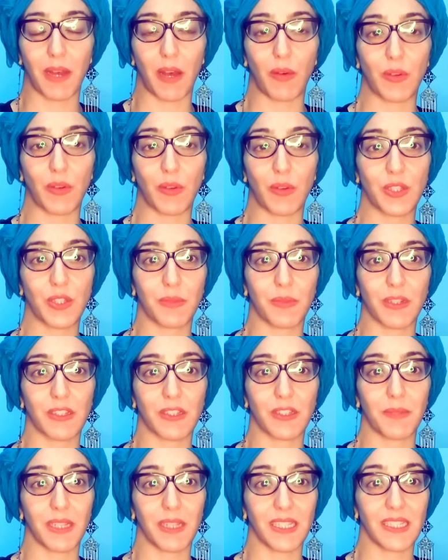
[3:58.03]
audiobooks
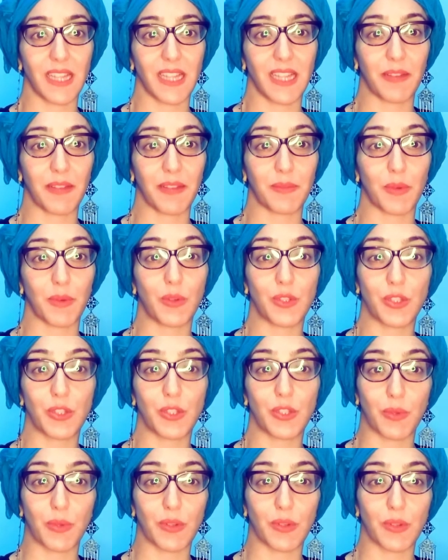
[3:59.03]
many times, but
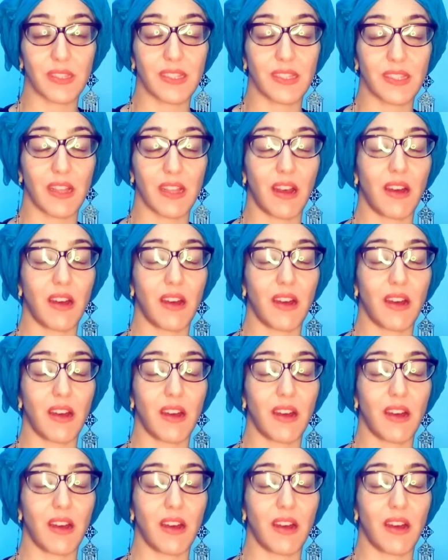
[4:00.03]
audiobooks are